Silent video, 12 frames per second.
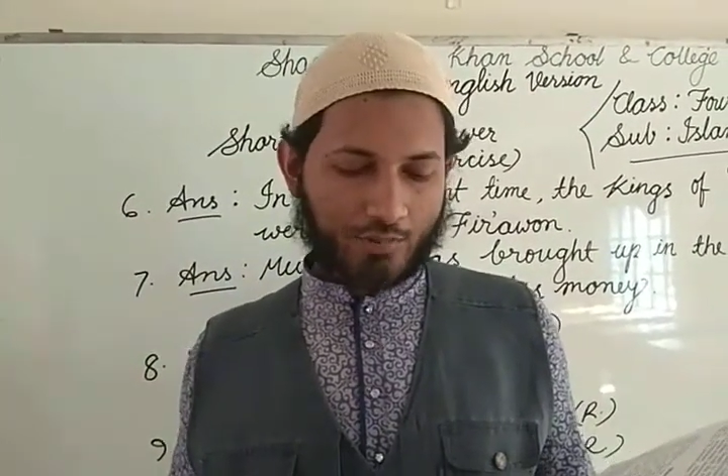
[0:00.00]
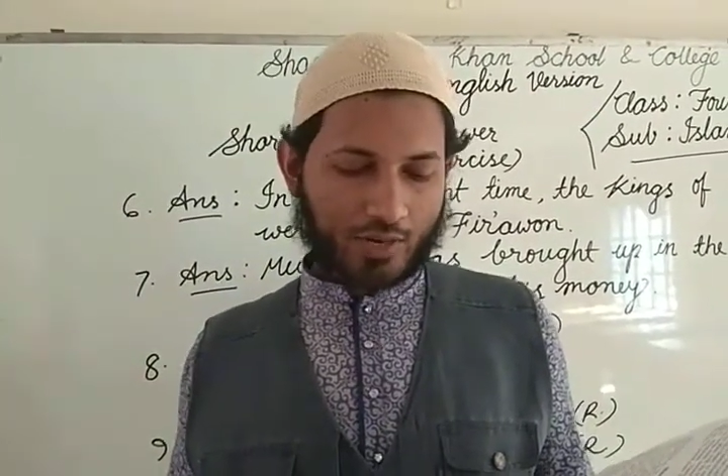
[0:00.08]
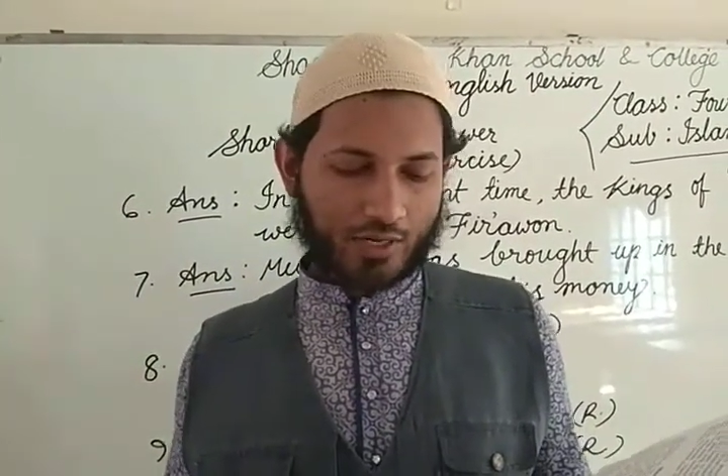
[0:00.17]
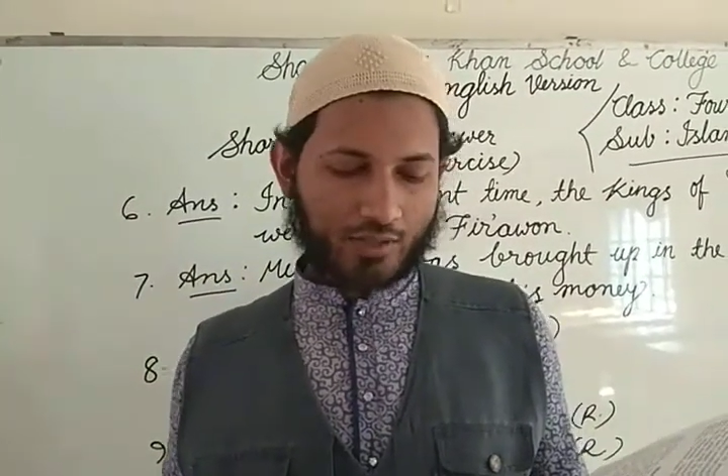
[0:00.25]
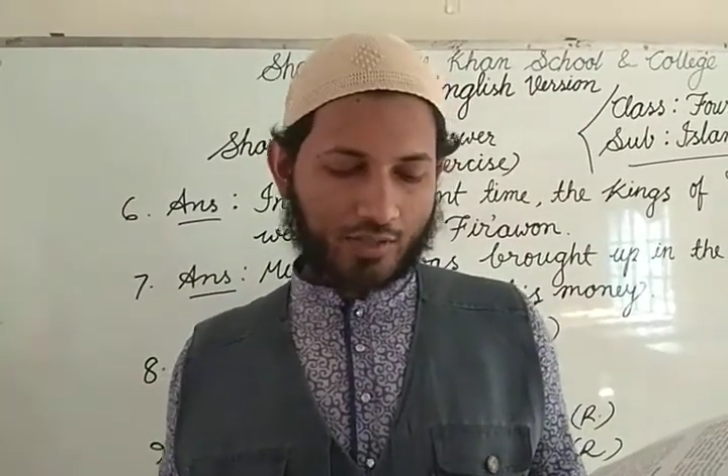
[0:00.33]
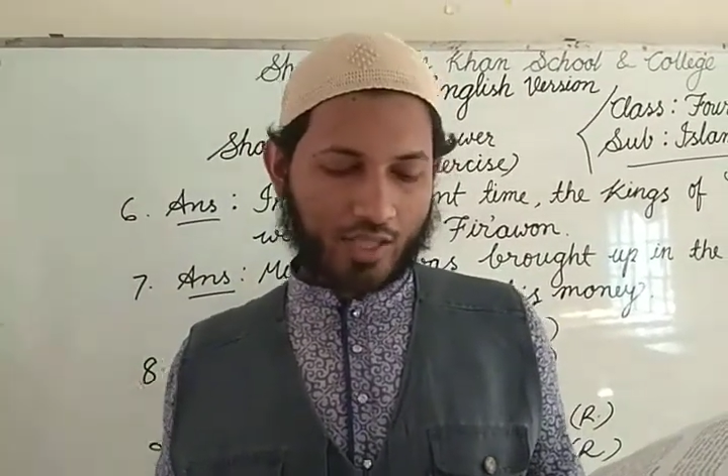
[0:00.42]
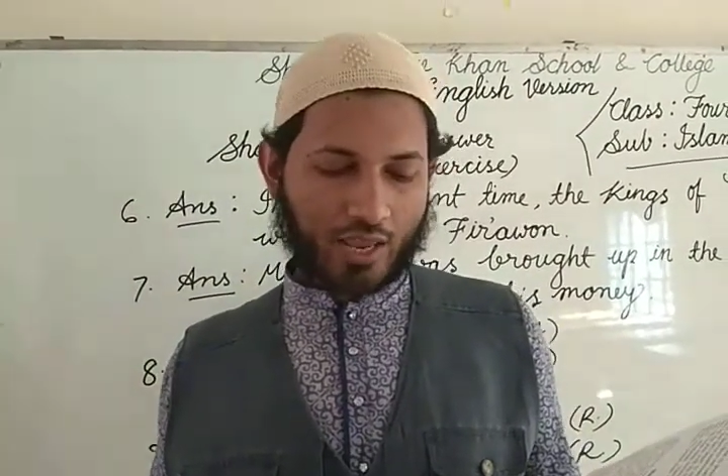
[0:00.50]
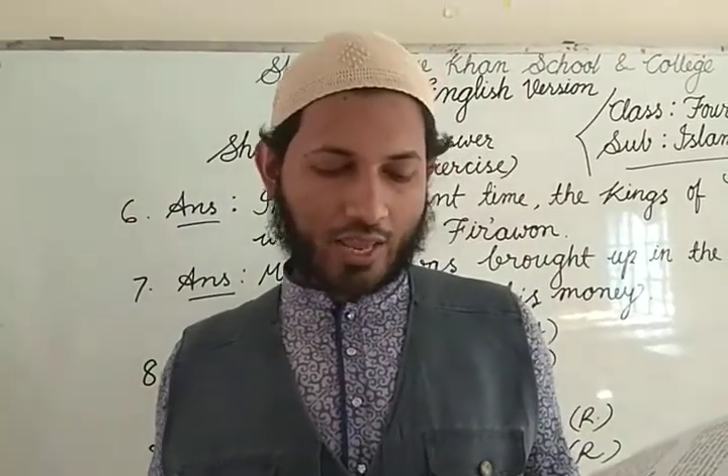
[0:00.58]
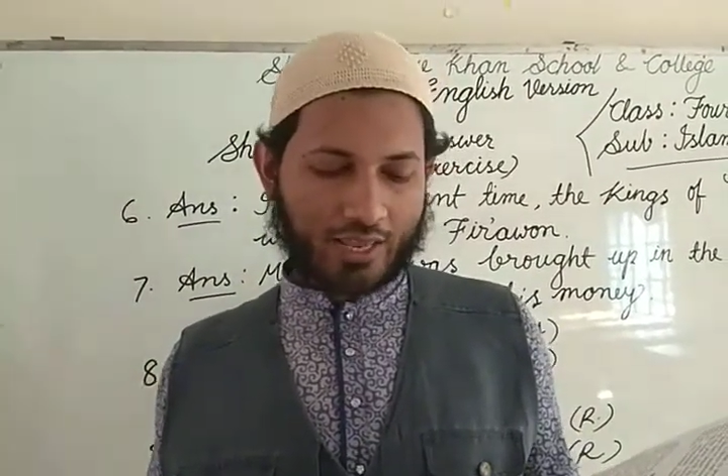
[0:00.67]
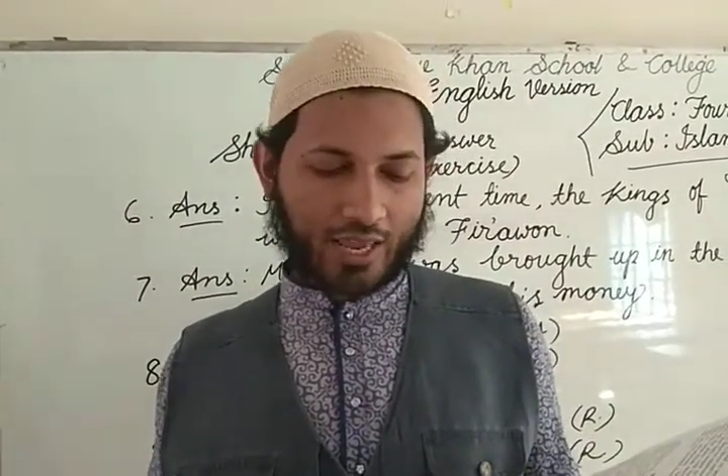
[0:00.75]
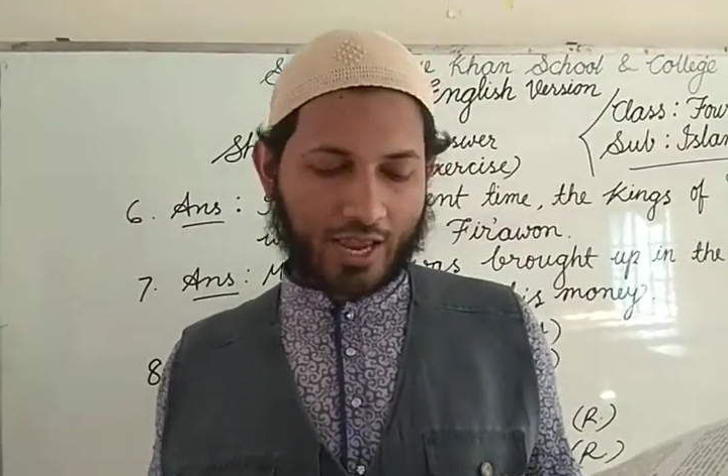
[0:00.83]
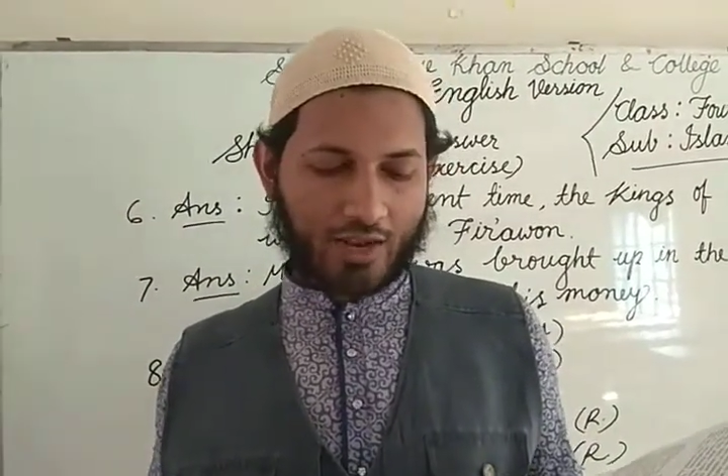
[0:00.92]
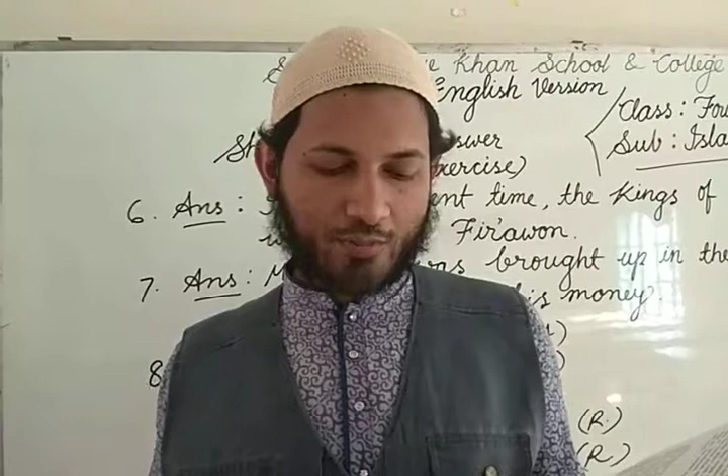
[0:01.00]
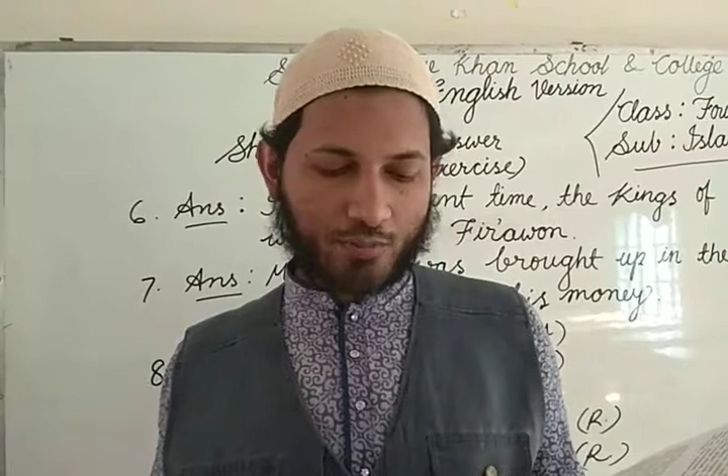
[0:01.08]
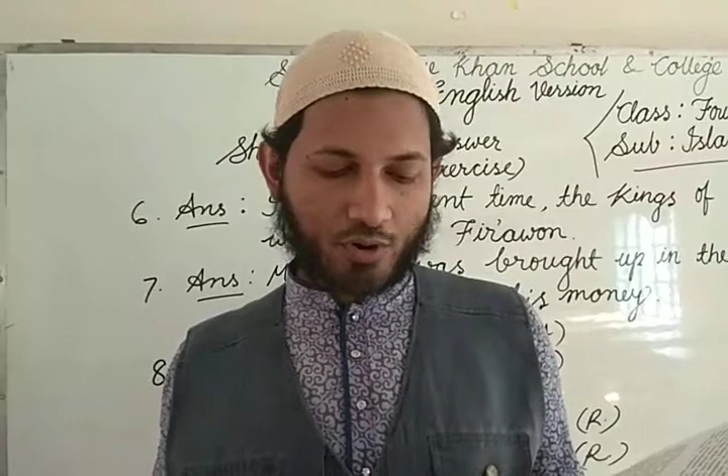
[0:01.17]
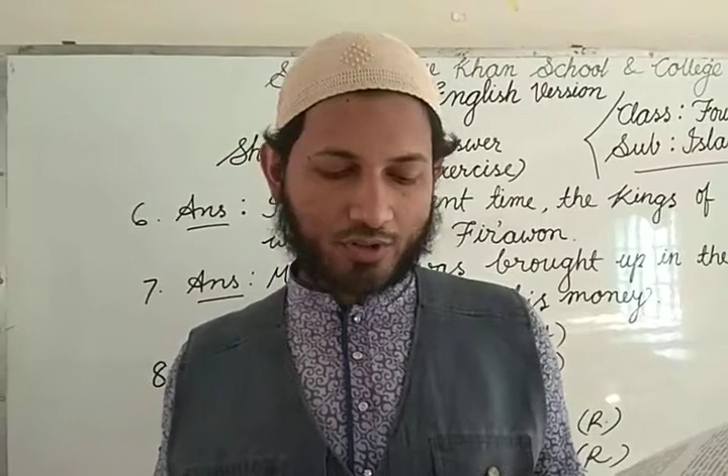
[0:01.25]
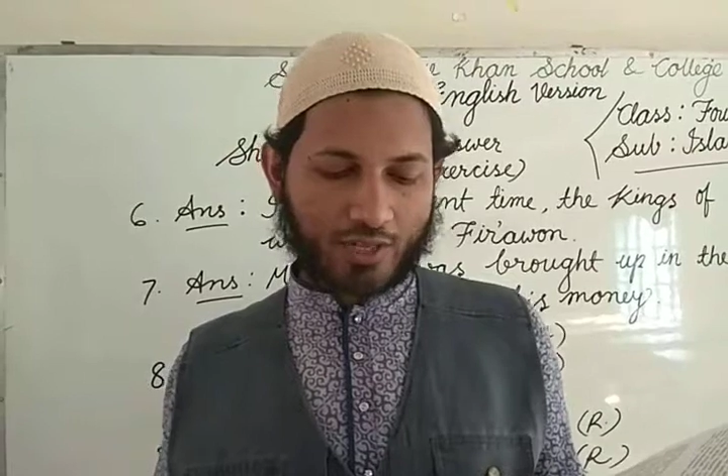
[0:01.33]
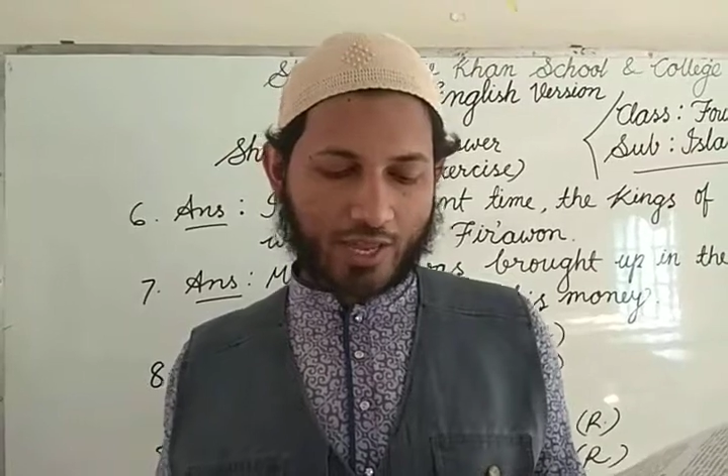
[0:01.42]
but they again
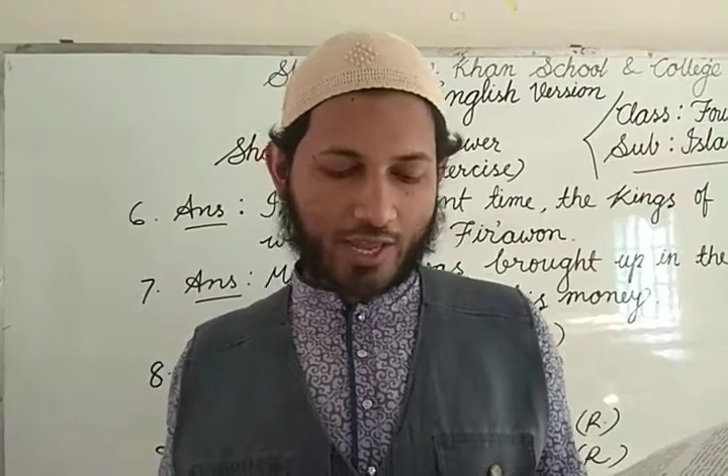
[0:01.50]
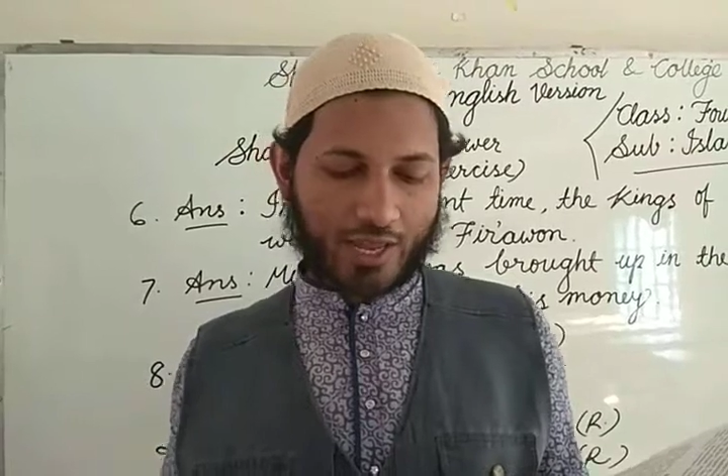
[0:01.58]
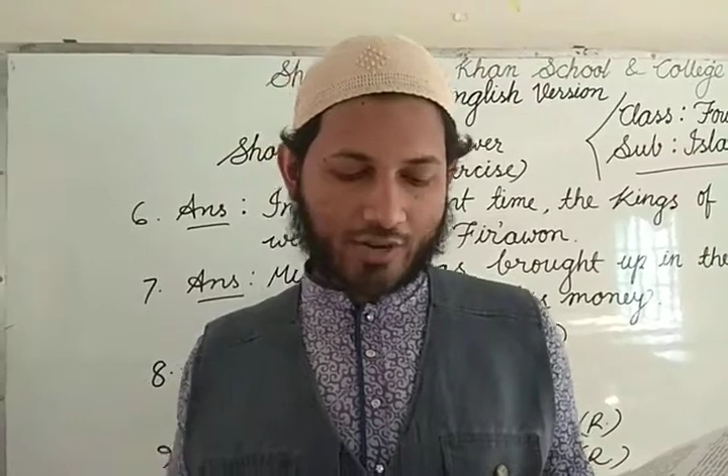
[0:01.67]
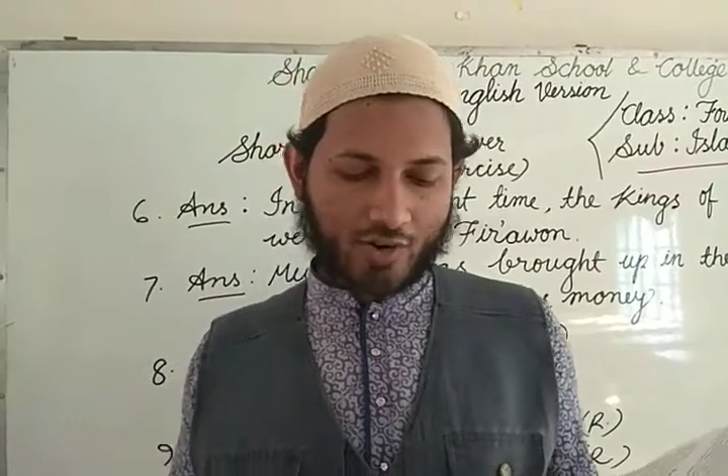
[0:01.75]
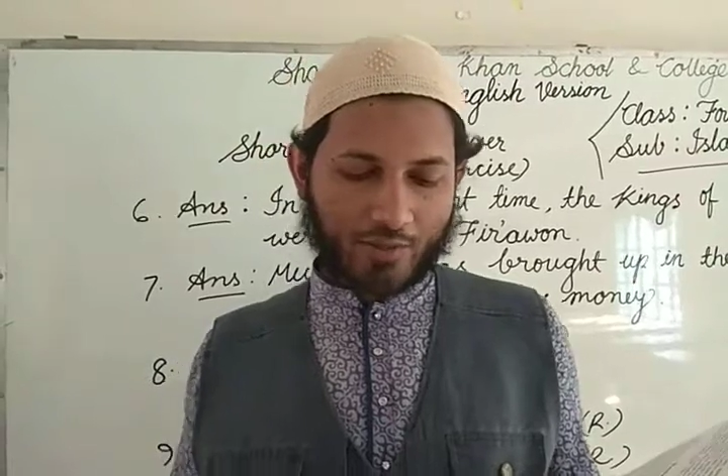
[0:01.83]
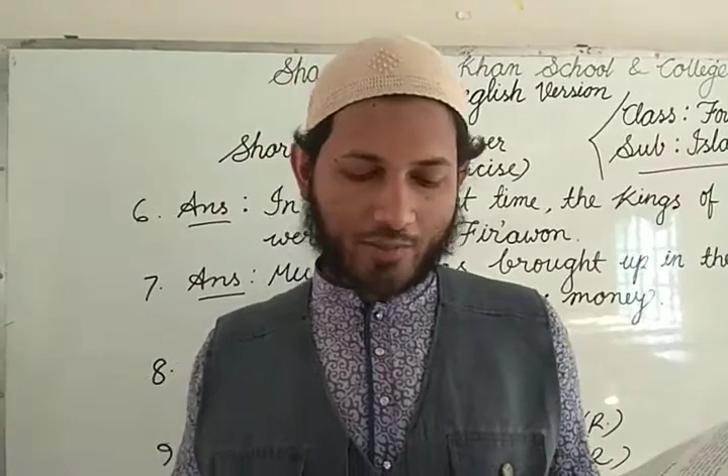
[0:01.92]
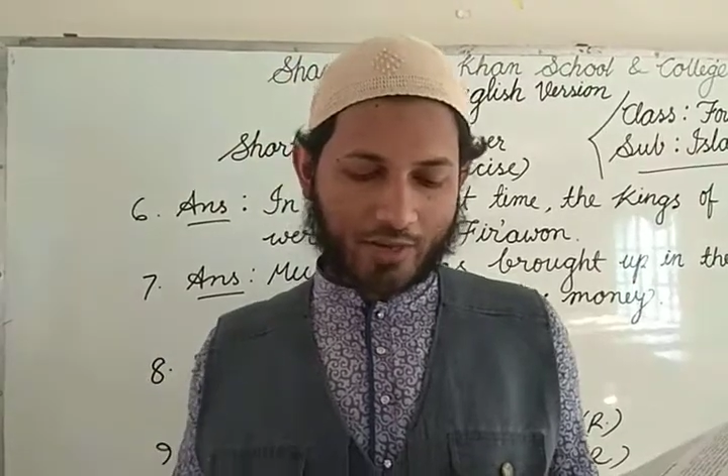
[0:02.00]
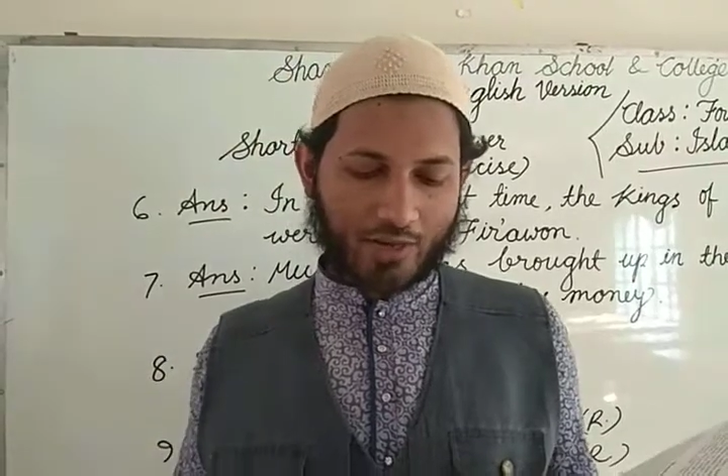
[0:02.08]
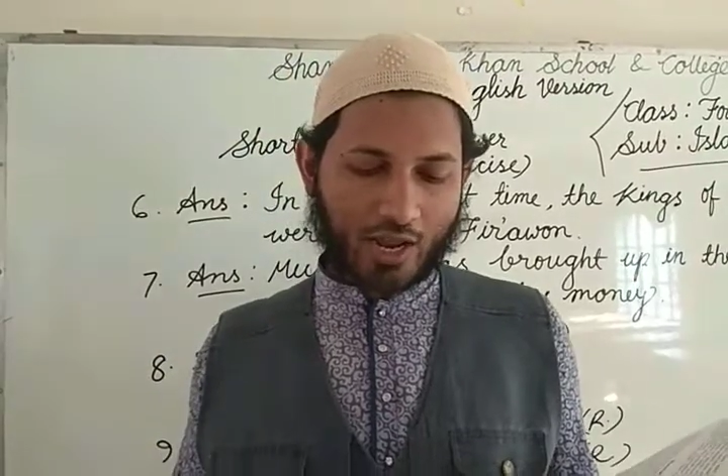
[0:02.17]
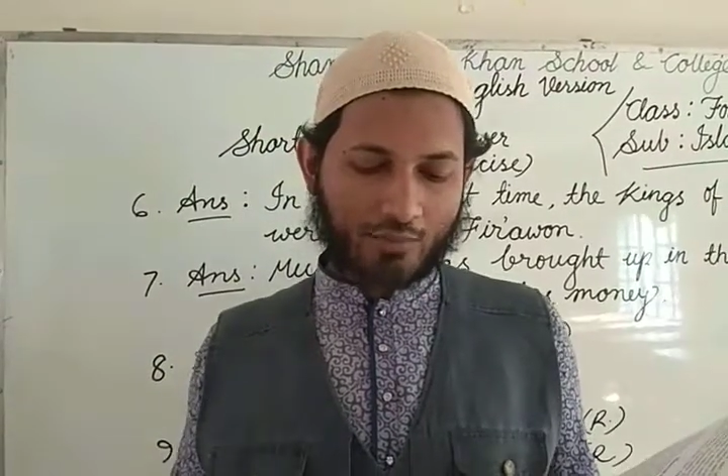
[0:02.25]
broke the agreement